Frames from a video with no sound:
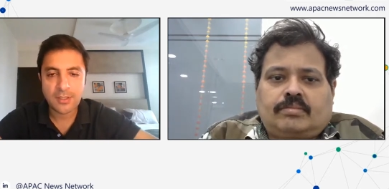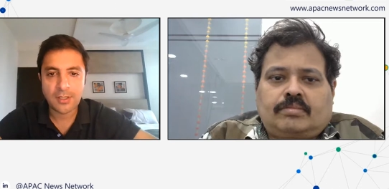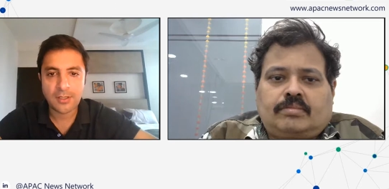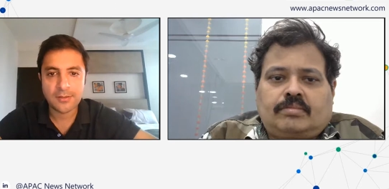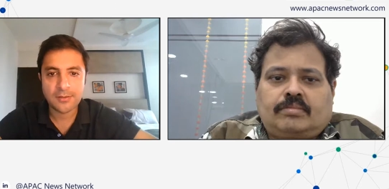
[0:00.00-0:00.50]

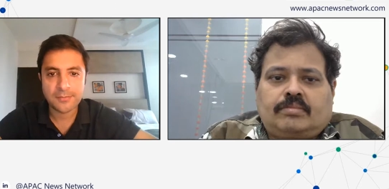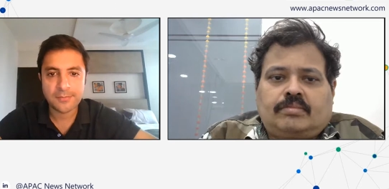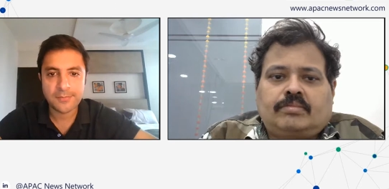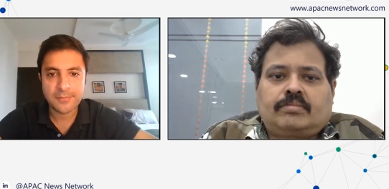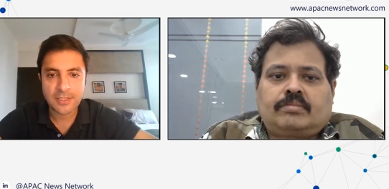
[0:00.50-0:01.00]

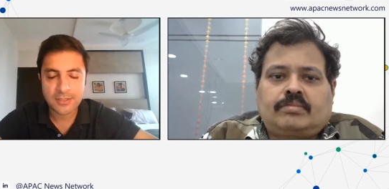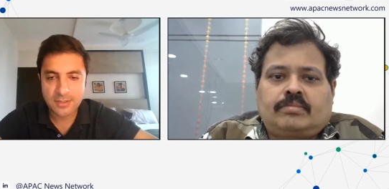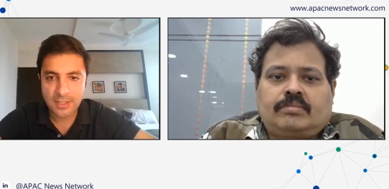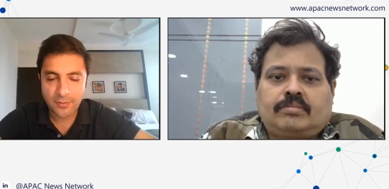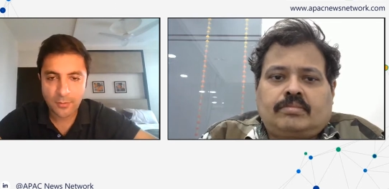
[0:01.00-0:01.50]
Speaker 1: Um,
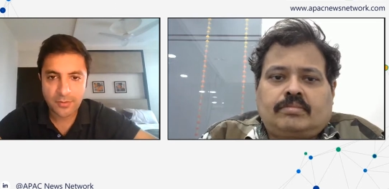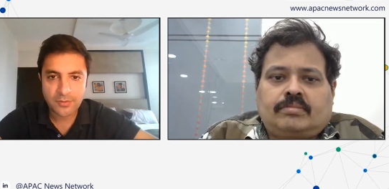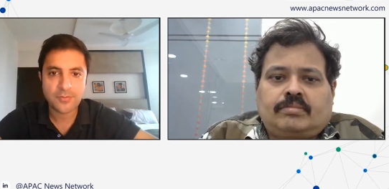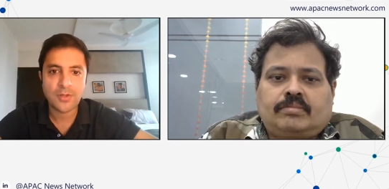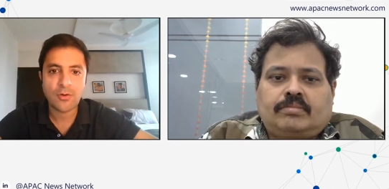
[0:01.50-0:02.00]
there's the other one
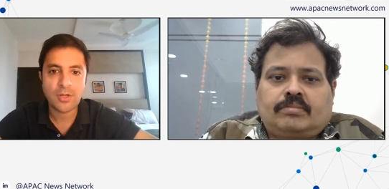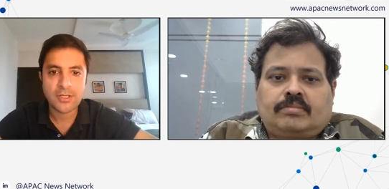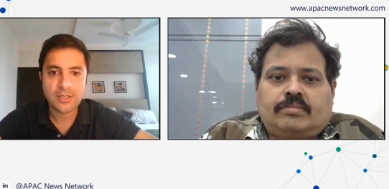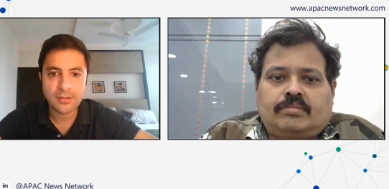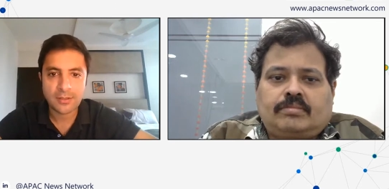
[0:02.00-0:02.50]
which we
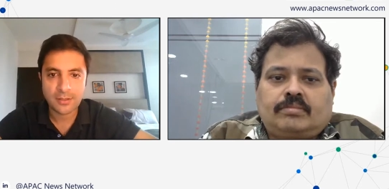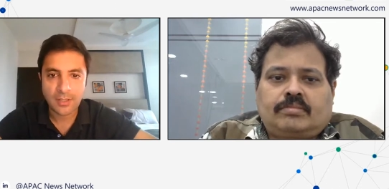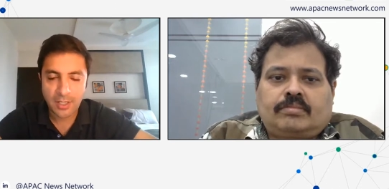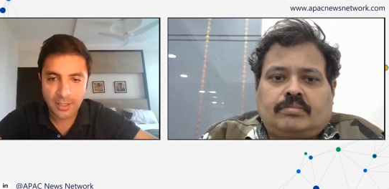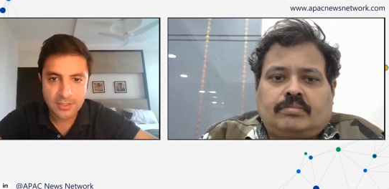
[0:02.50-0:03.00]
call in
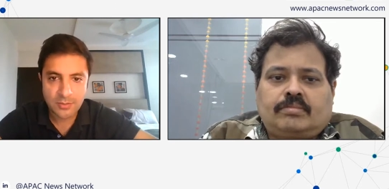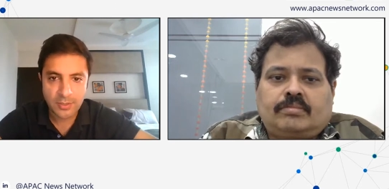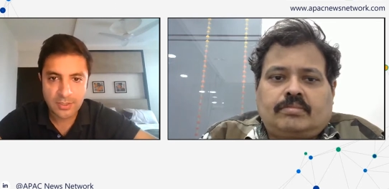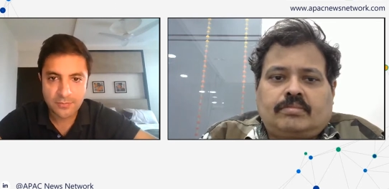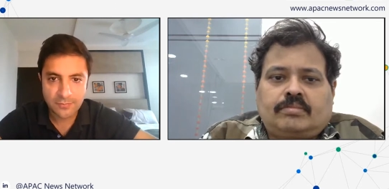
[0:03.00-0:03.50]

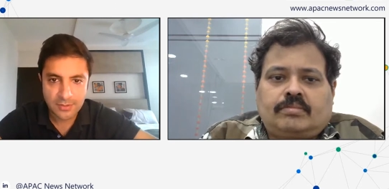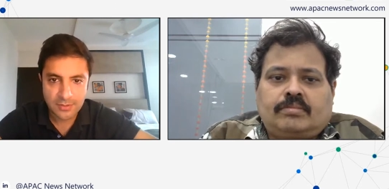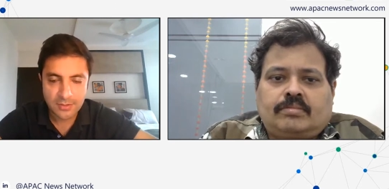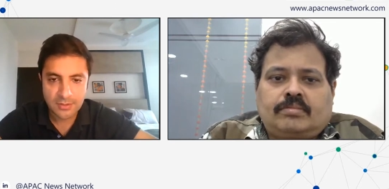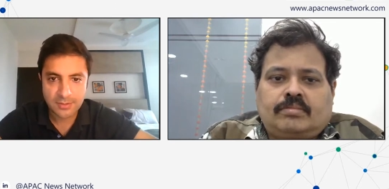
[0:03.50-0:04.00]
ISVs, which
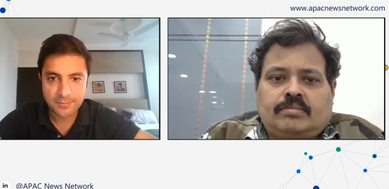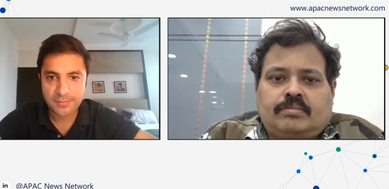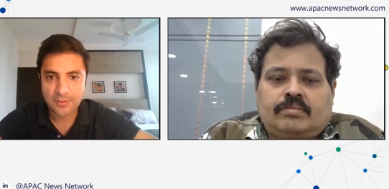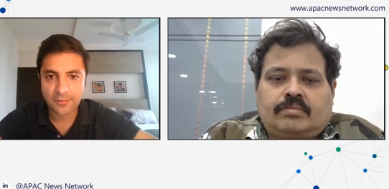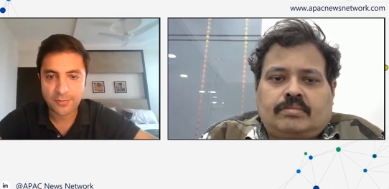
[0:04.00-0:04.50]
is the
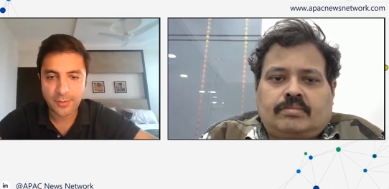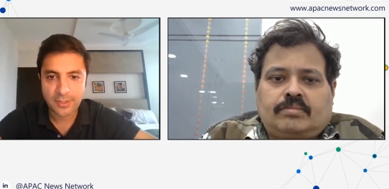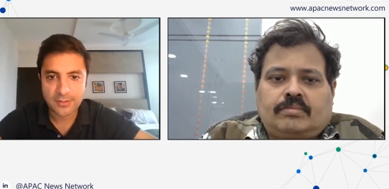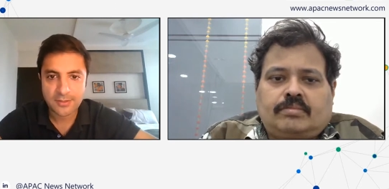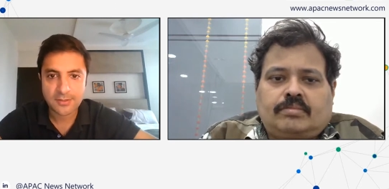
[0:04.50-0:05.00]
software
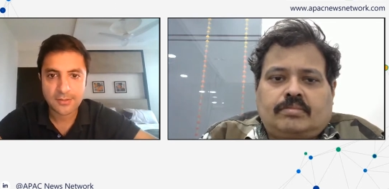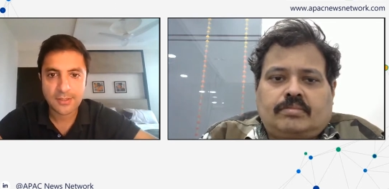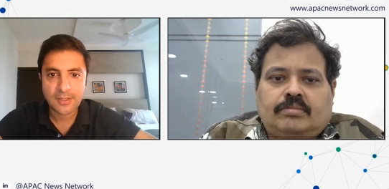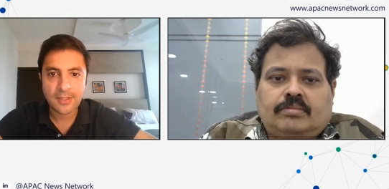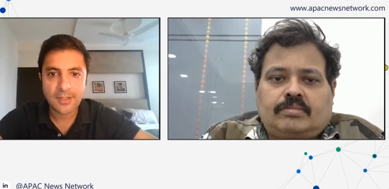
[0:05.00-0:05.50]
vendors,
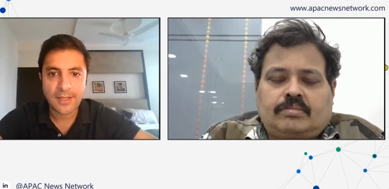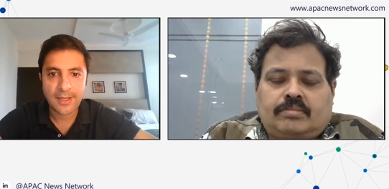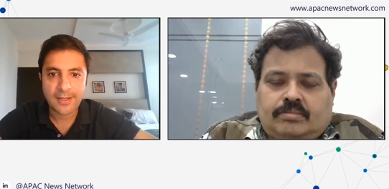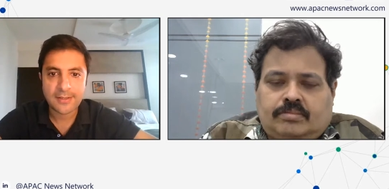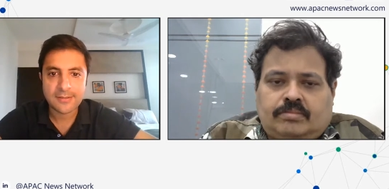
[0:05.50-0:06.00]

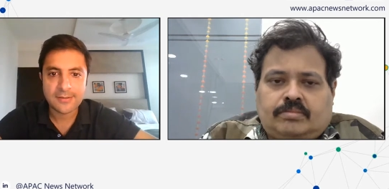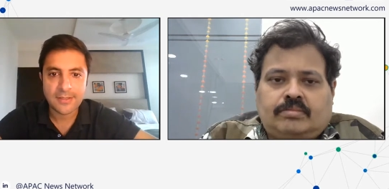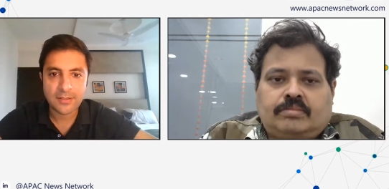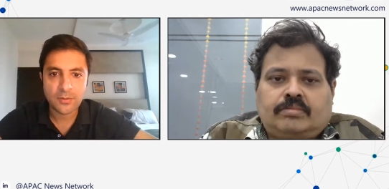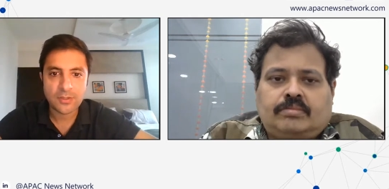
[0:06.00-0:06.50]
and
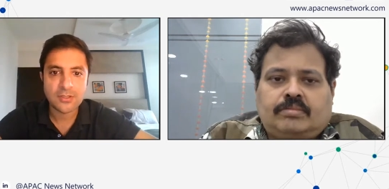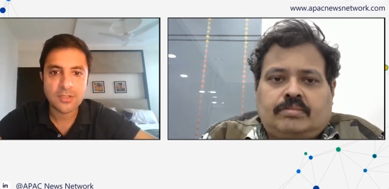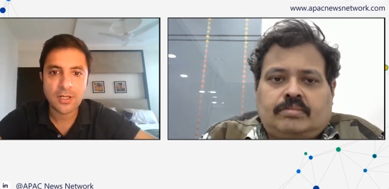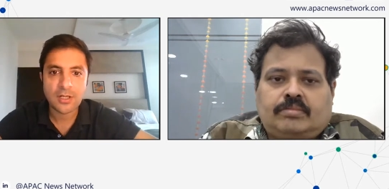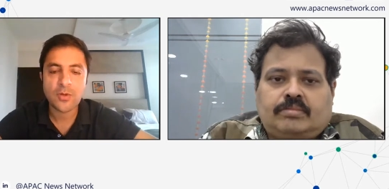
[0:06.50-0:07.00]
then the
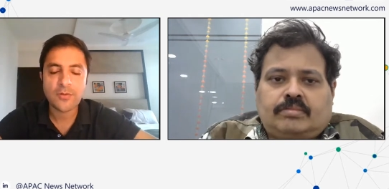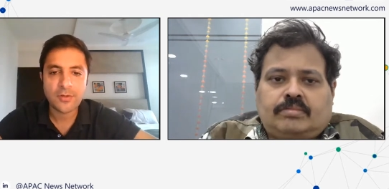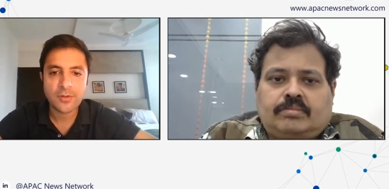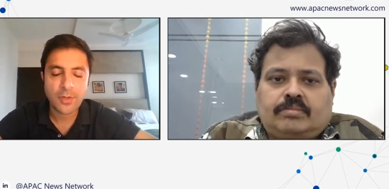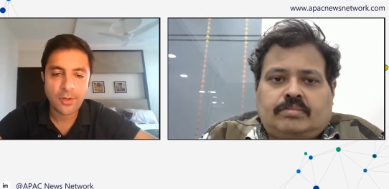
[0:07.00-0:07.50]
third one
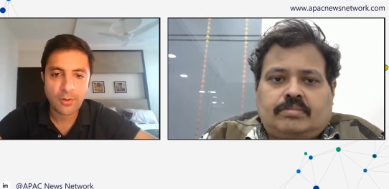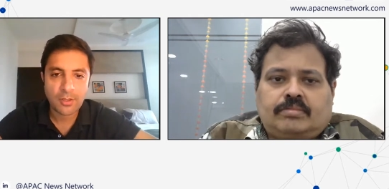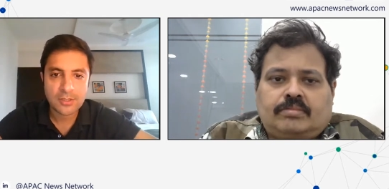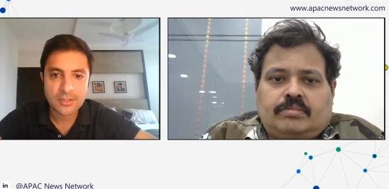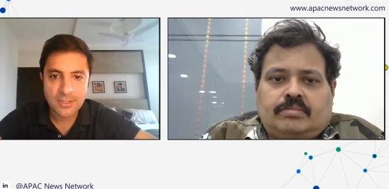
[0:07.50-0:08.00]
what we
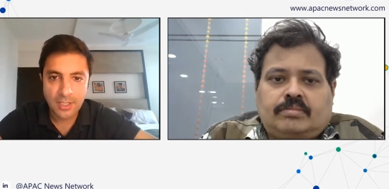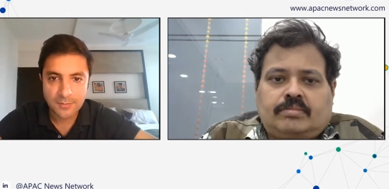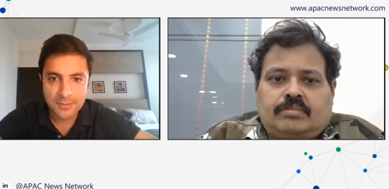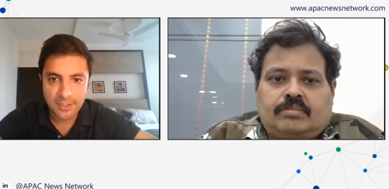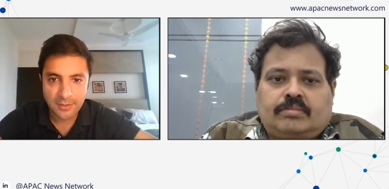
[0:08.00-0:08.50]
call the
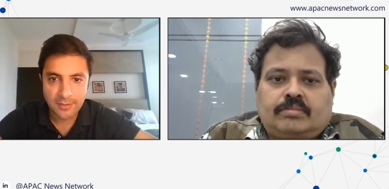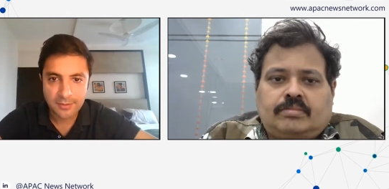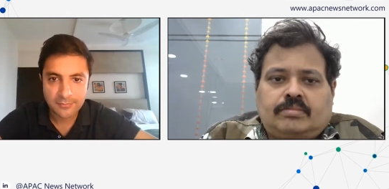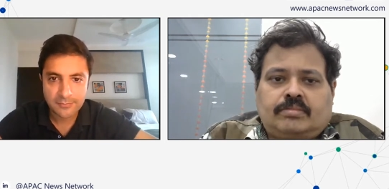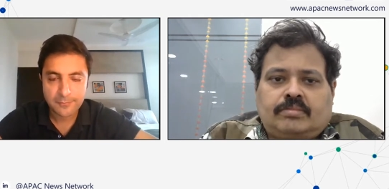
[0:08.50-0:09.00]
startup segment.
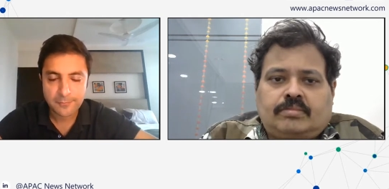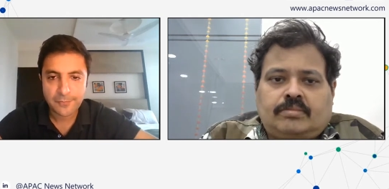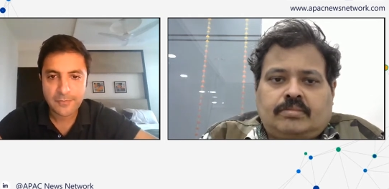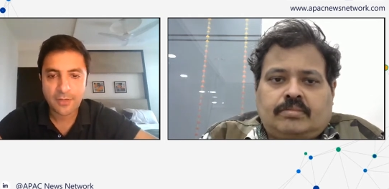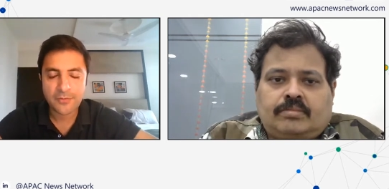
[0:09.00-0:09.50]

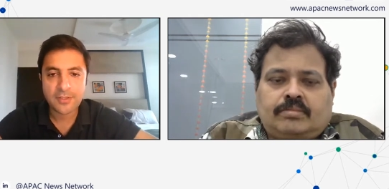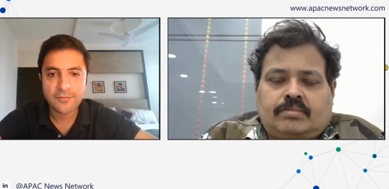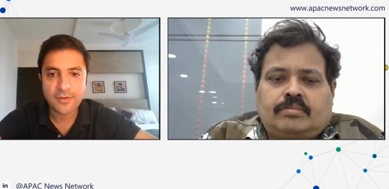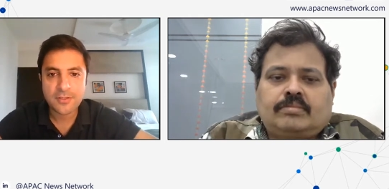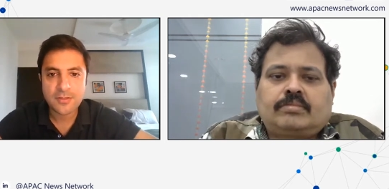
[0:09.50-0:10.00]
Now the
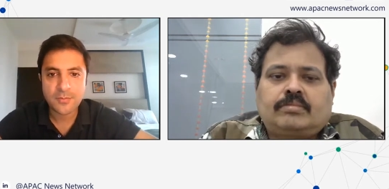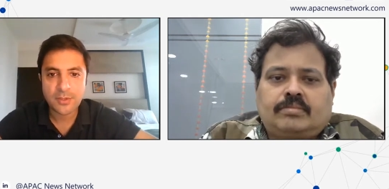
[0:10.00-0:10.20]
difference